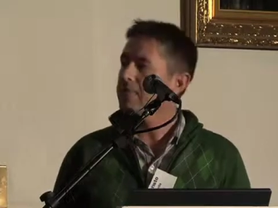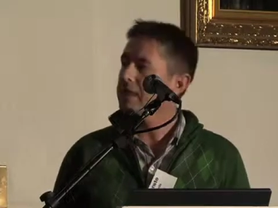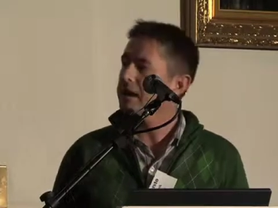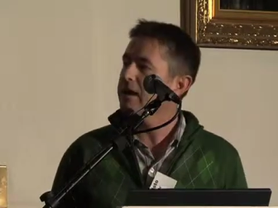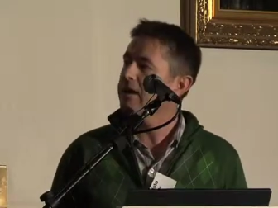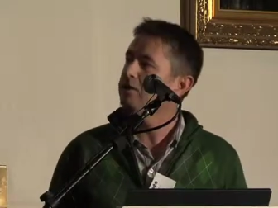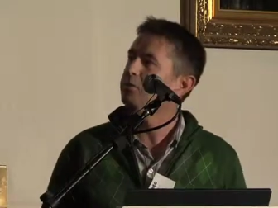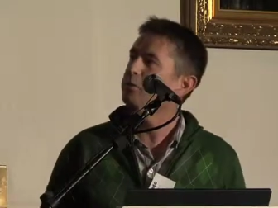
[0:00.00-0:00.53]

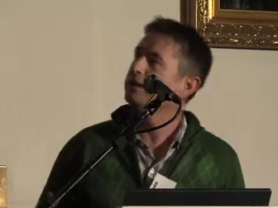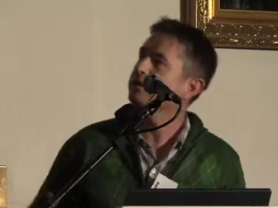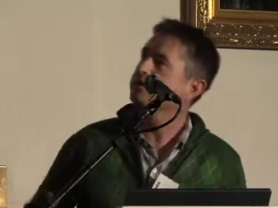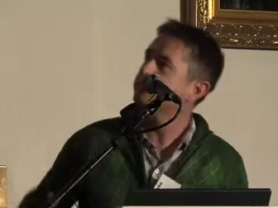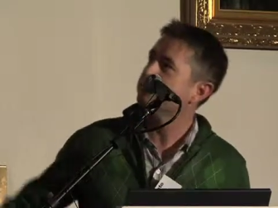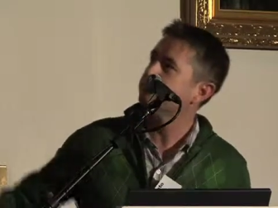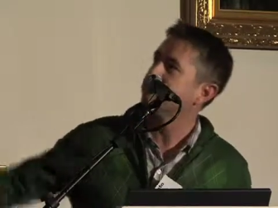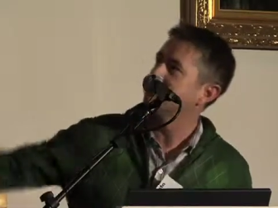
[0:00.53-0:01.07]
And we
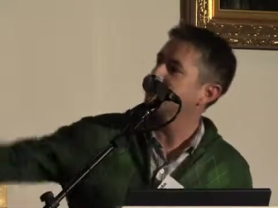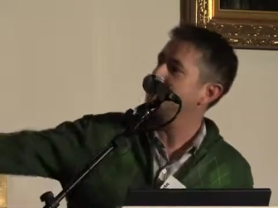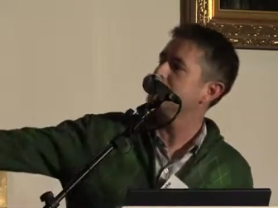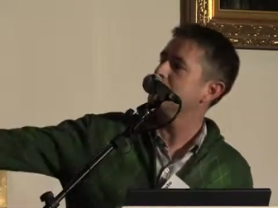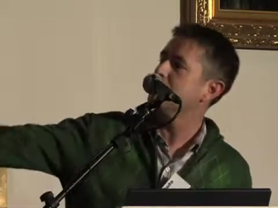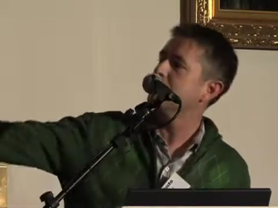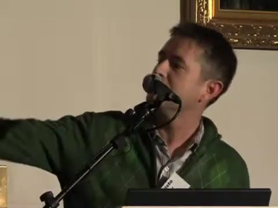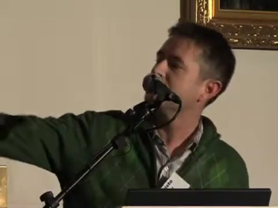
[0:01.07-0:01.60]
needed to fit in
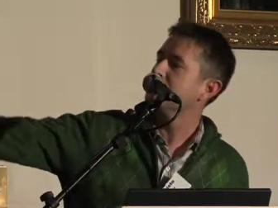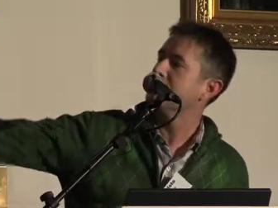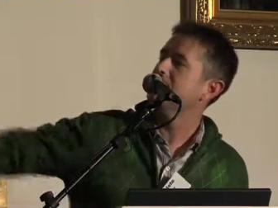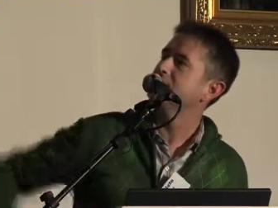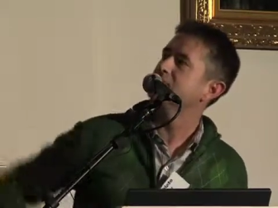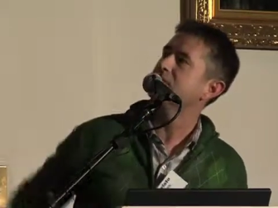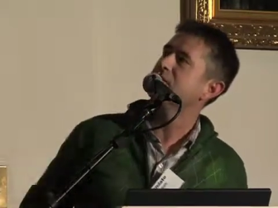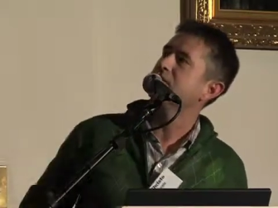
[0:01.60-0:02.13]
some white
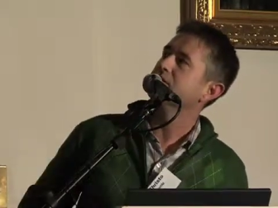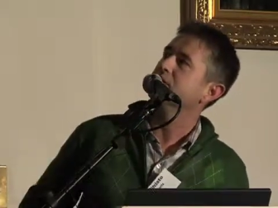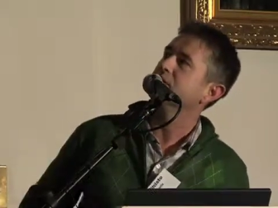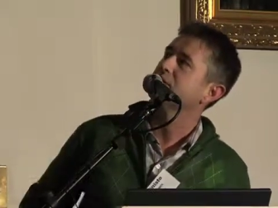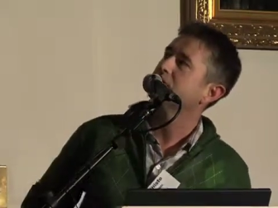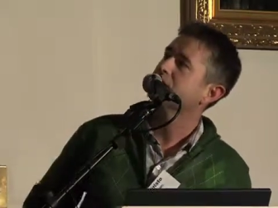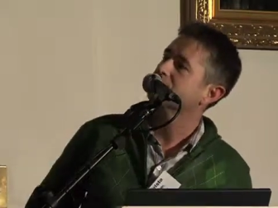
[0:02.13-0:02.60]
spaces here and there.